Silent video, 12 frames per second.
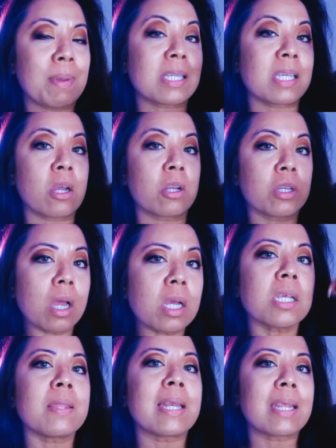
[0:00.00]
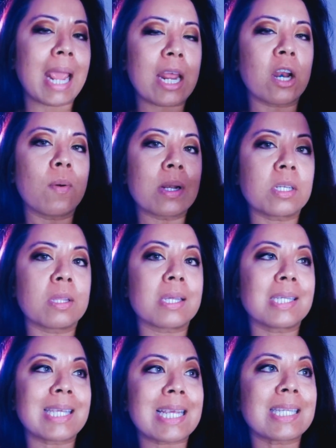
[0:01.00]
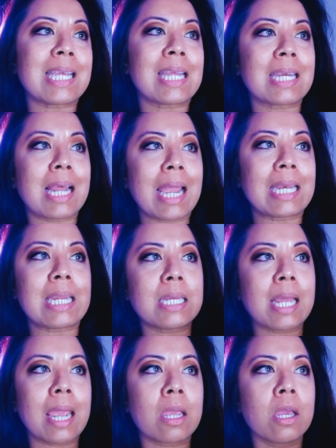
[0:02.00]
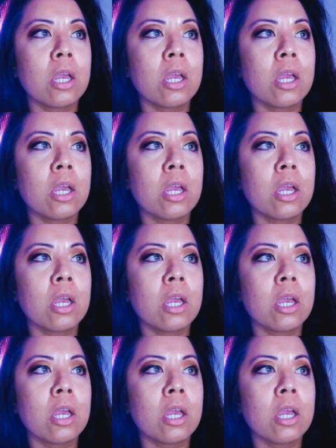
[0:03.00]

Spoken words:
see how it does, and then cater it to the 60 and 90 day.